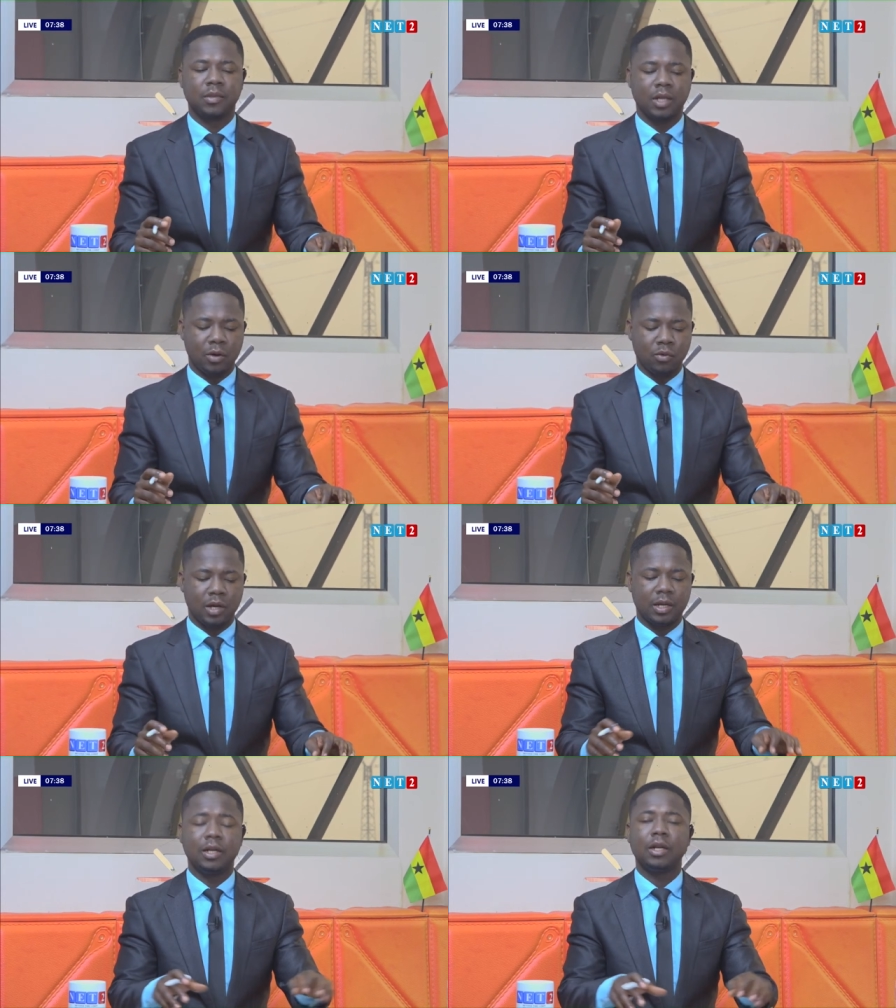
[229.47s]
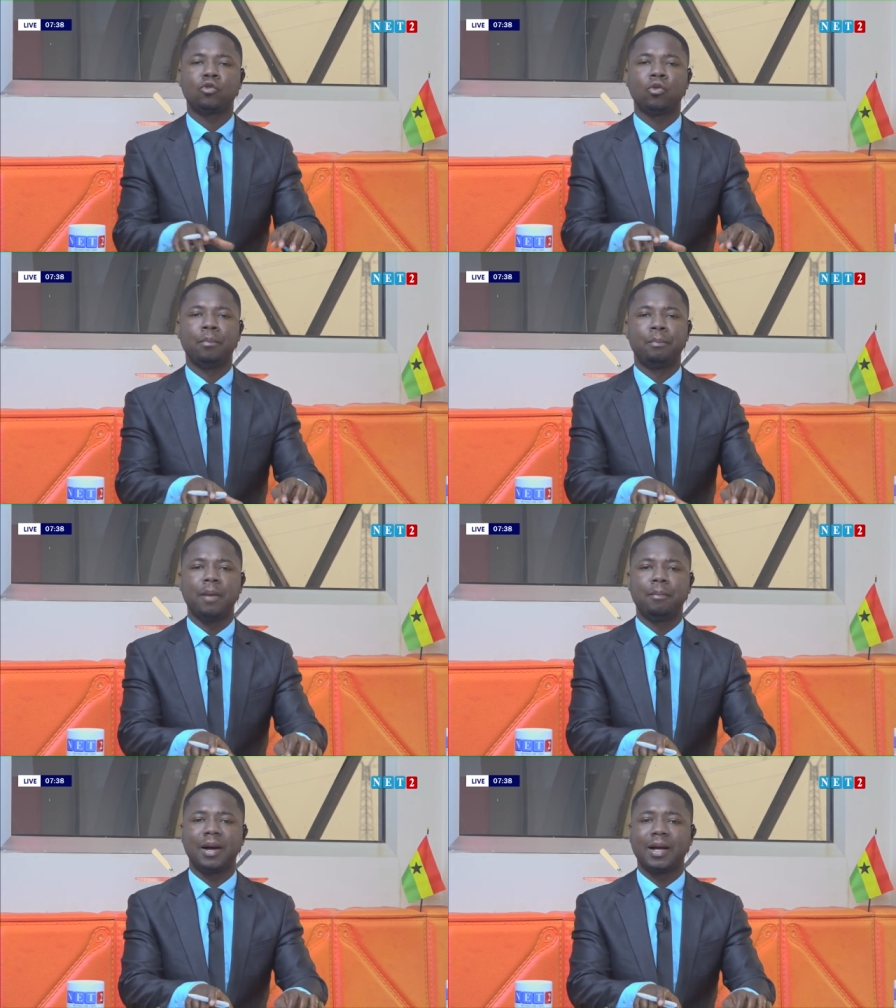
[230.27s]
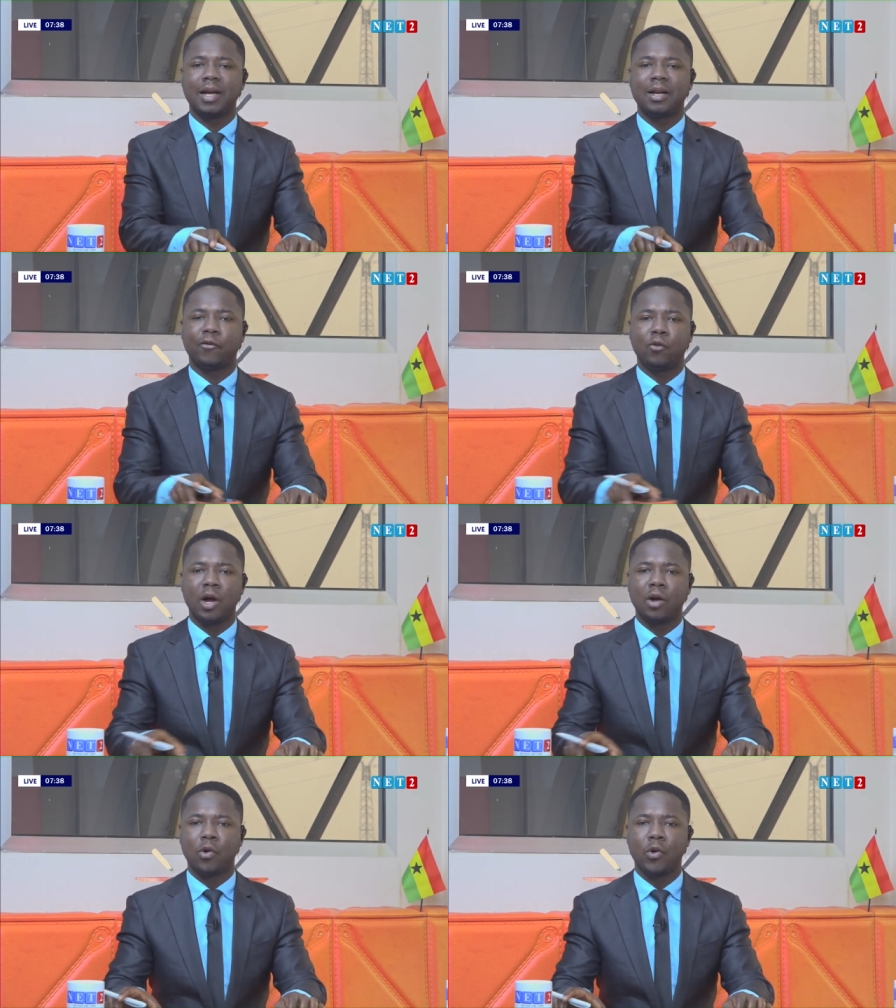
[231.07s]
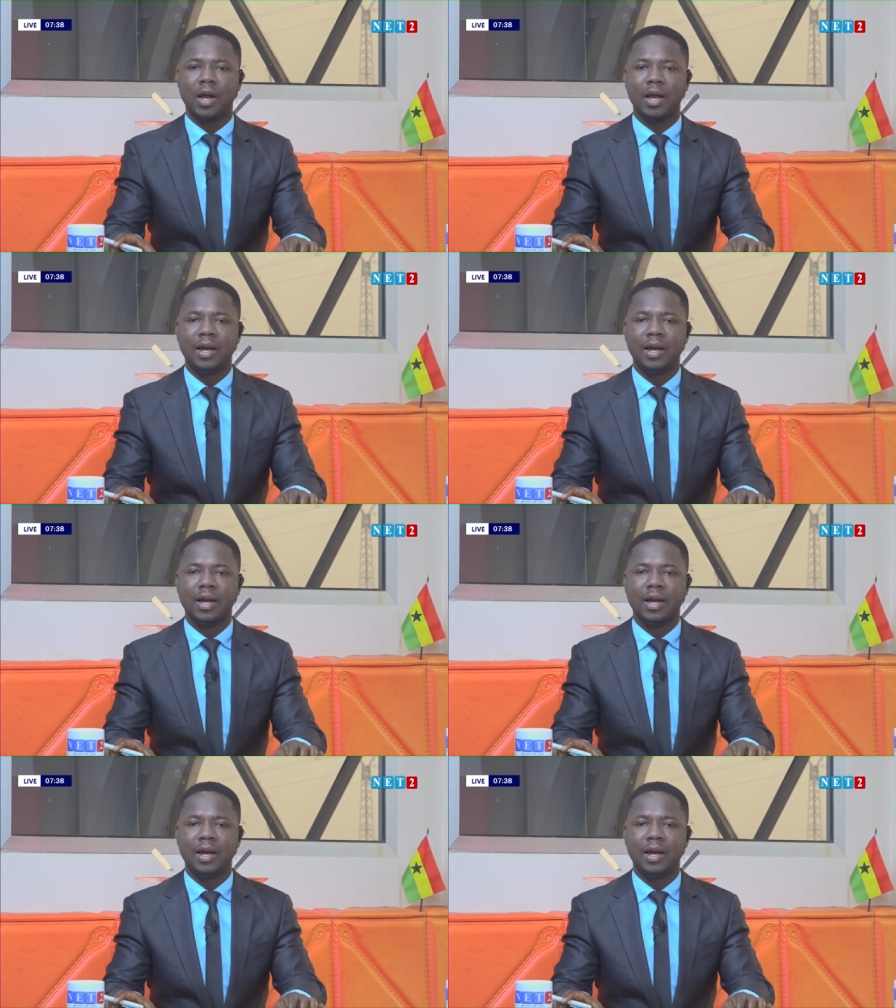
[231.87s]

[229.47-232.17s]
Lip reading: And right, it didn't turn Pem Magana for Echo Hey,